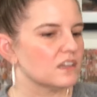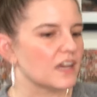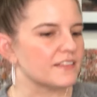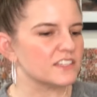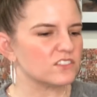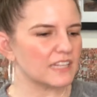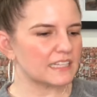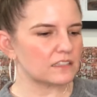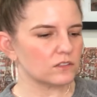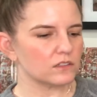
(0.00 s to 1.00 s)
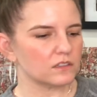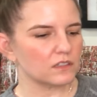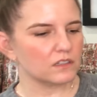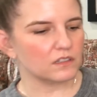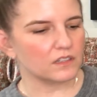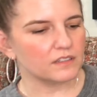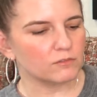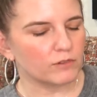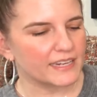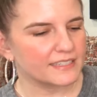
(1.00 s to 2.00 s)
And these are like little
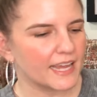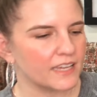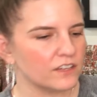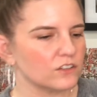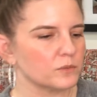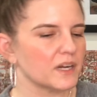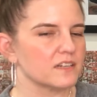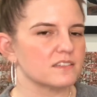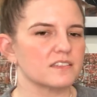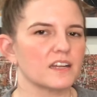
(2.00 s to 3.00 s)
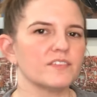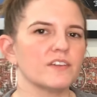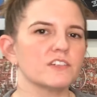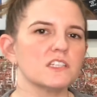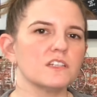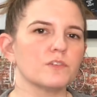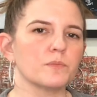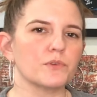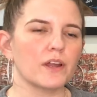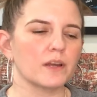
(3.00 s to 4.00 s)
rectangular boxes that I've never seen from
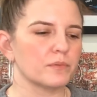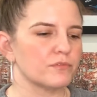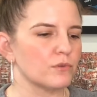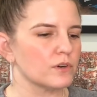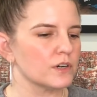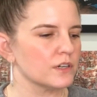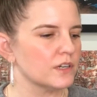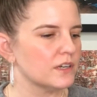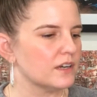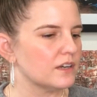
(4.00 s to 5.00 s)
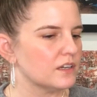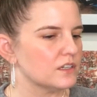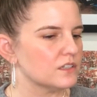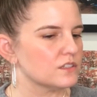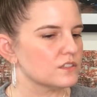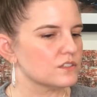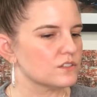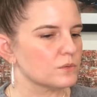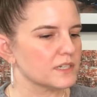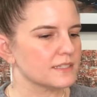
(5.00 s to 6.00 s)
ThredUp before. Okay.
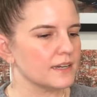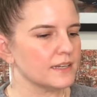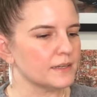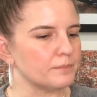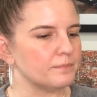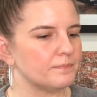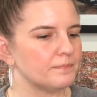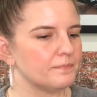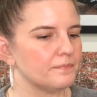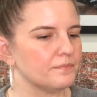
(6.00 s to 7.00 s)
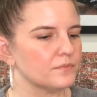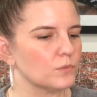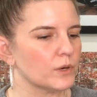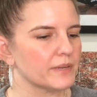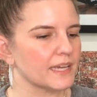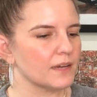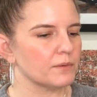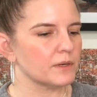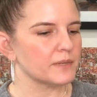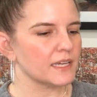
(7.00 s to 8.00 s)
So we're excited. What do we get?
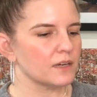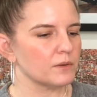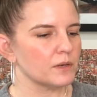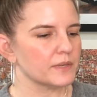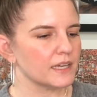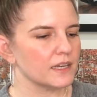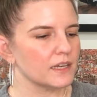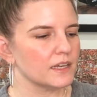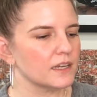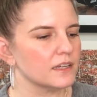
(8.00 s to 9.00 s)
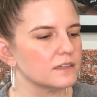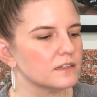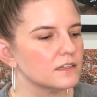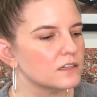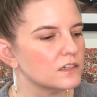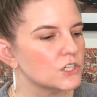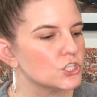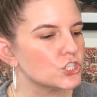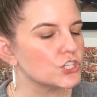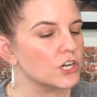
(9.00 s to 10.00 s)
What do we get? What do we get? I feel shoes.
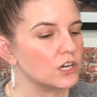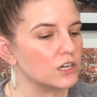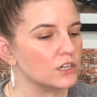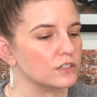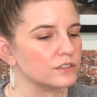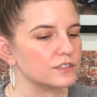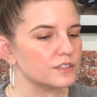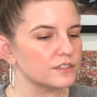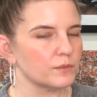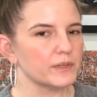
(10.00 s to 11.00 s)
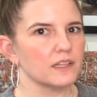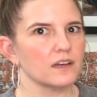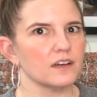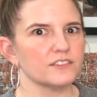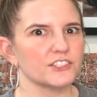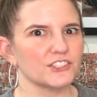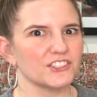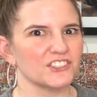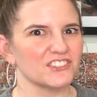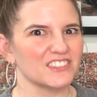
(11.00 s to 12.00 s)
Shoes. Yeah. We love
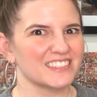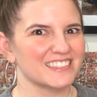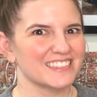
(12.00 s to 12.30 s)
shoes.